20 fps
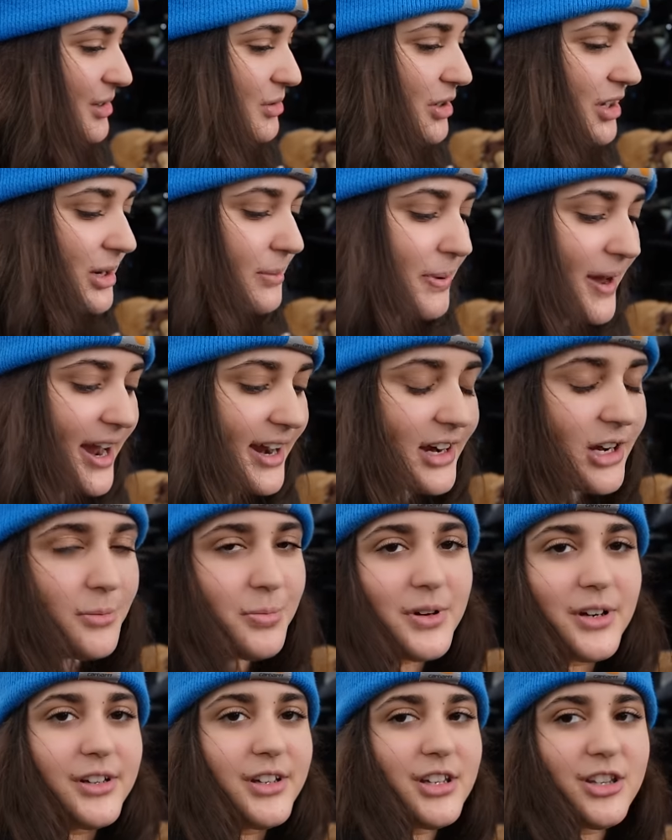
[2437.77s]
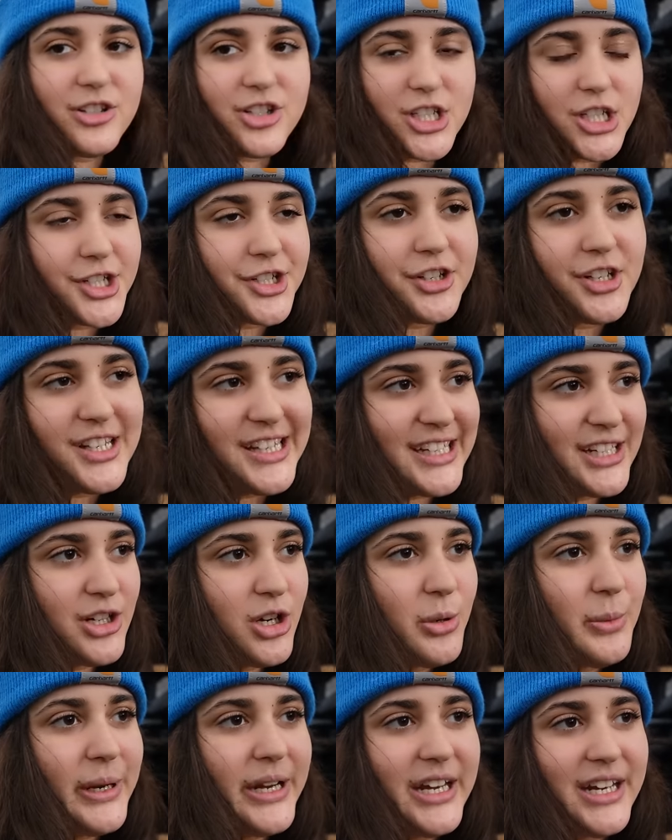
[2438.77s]
We're going to pack up early. There's literally like
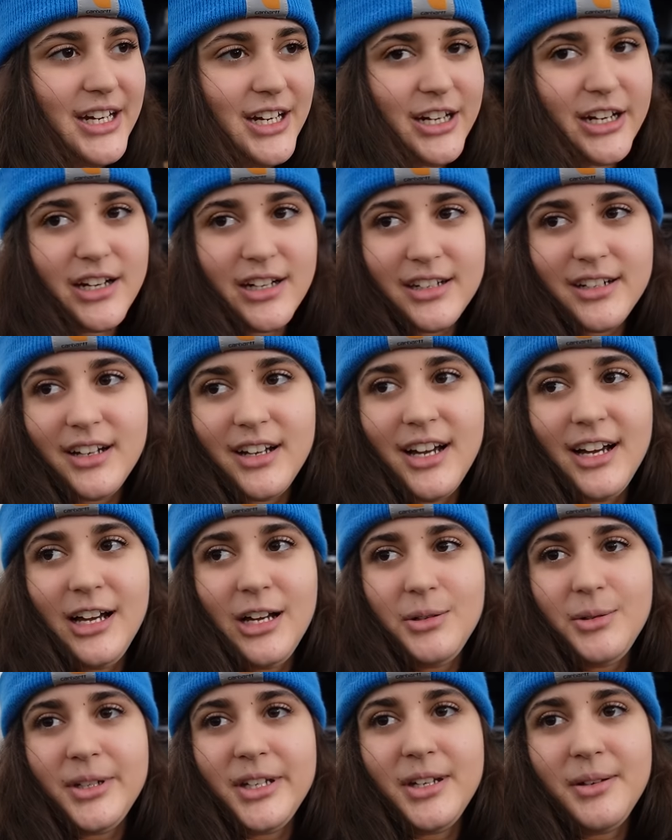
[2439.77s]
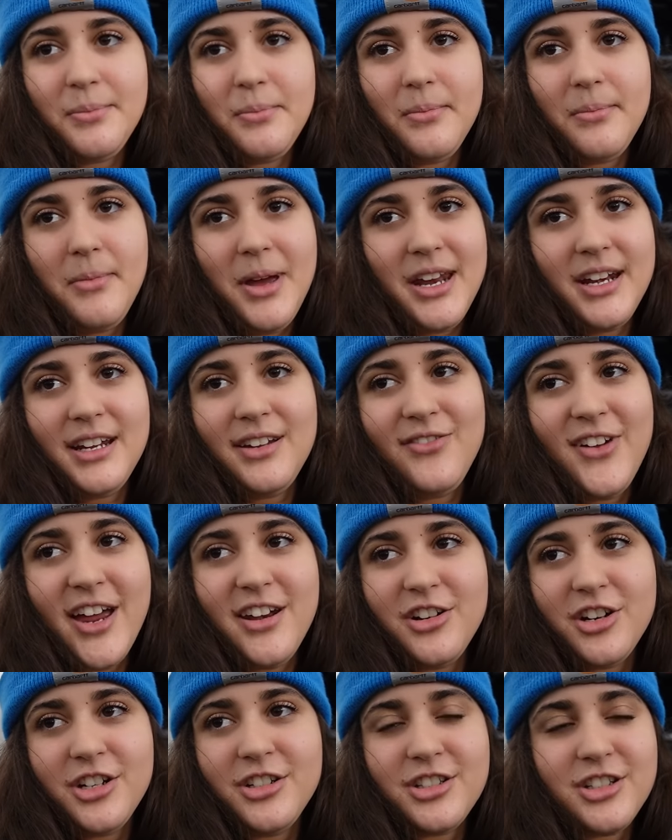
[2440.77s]
nobody here. And many
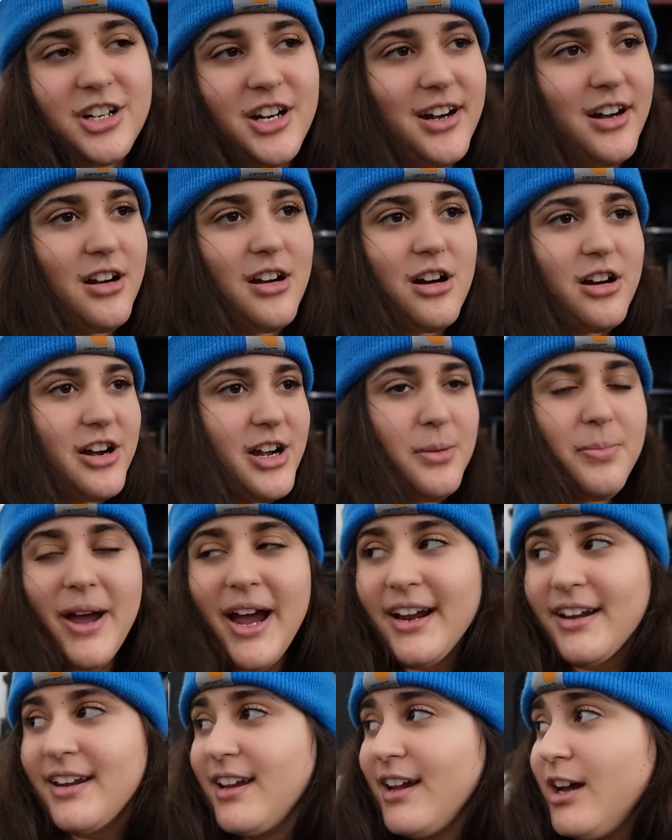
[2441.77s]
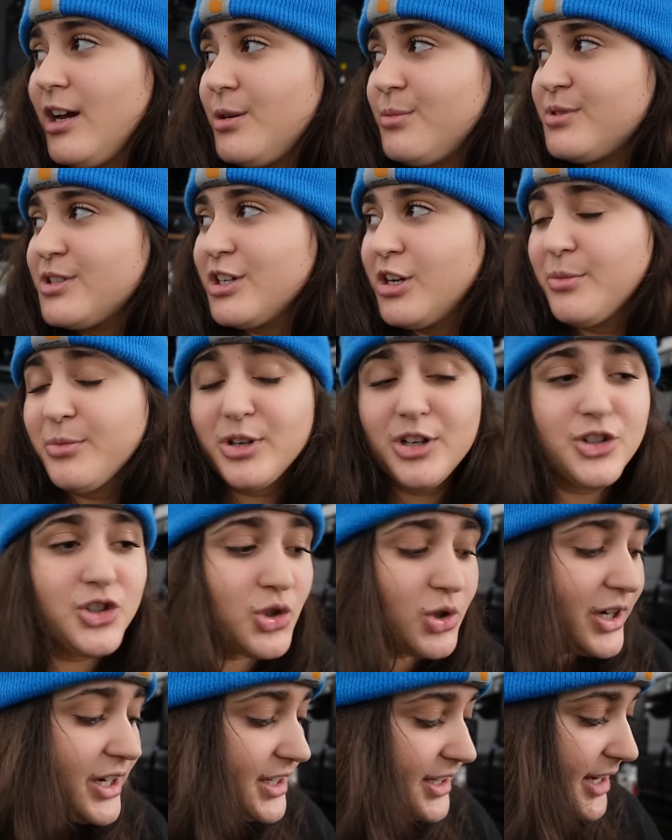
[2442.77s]
vendors are already packing up, so I'm going
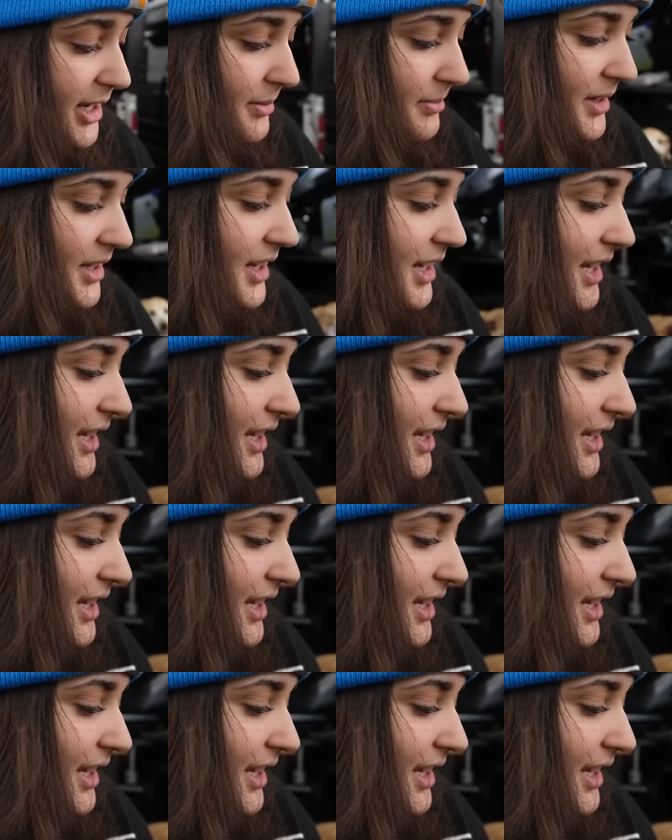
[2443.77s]
to join them